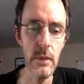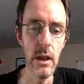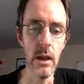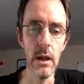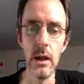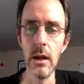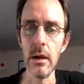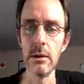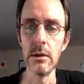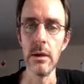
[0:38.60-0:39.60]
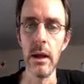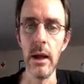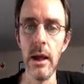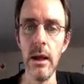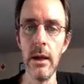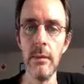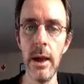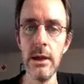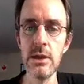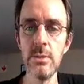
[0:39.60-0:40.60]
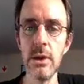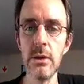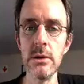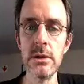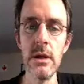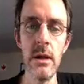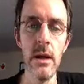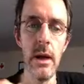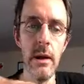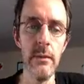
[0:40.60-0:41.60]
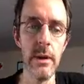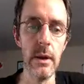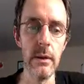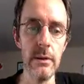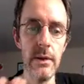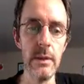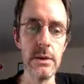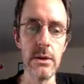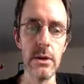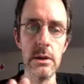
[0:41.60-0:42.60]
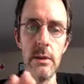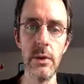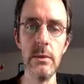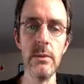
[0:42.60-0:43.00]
hash because the developer's got a problem,